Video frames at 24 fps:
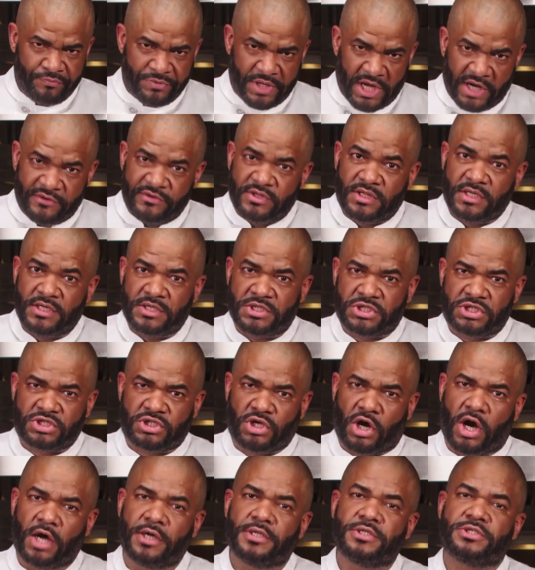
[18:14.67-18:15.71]
Everything's
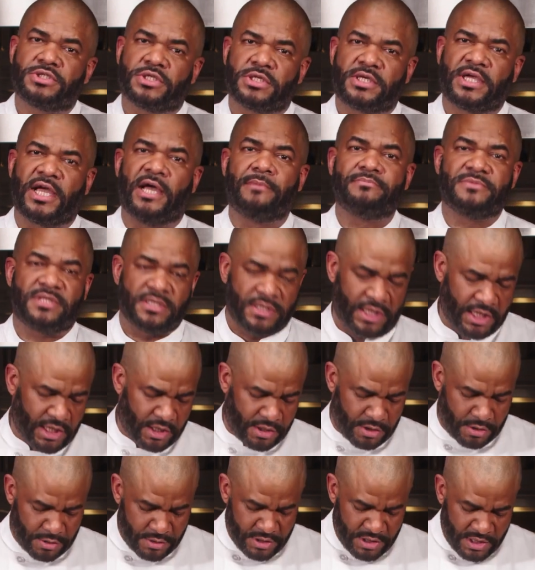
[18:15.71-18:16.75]
starting to come
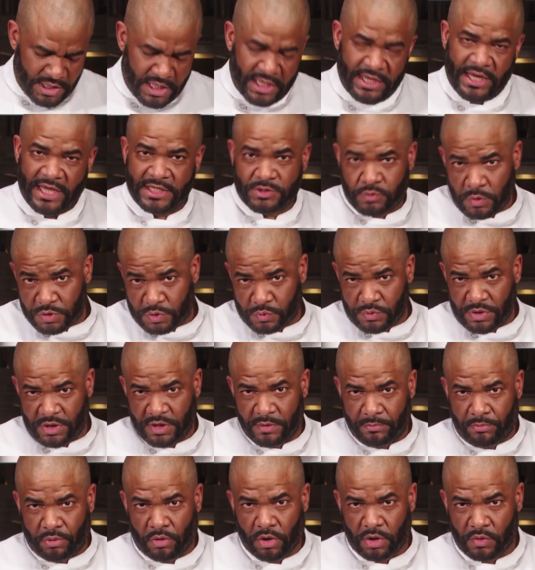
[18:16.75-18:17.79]
together, and that's what's really
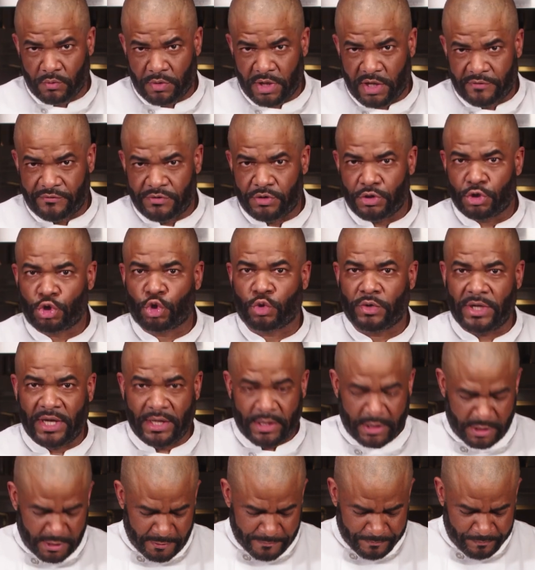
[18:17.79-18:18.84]
important whenever you're
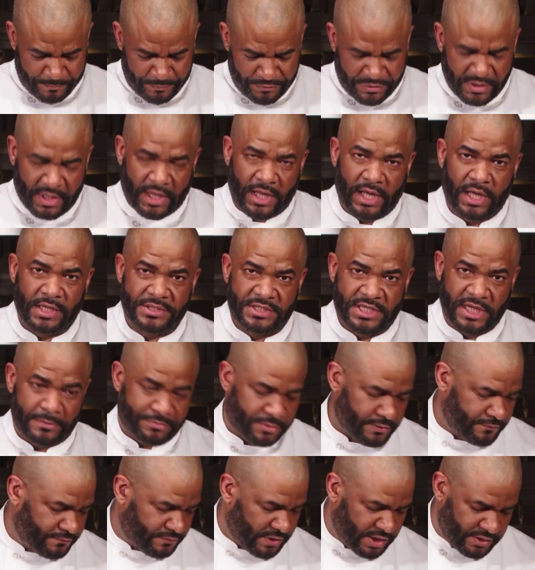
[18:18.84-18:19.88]
creating
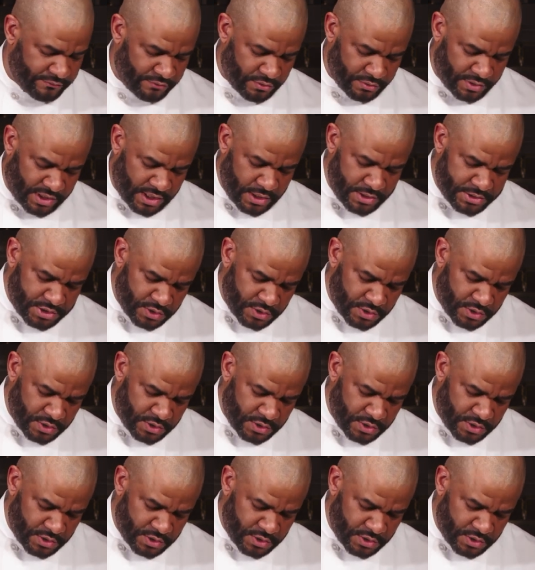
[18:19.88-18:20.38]
depth of flavor, okay?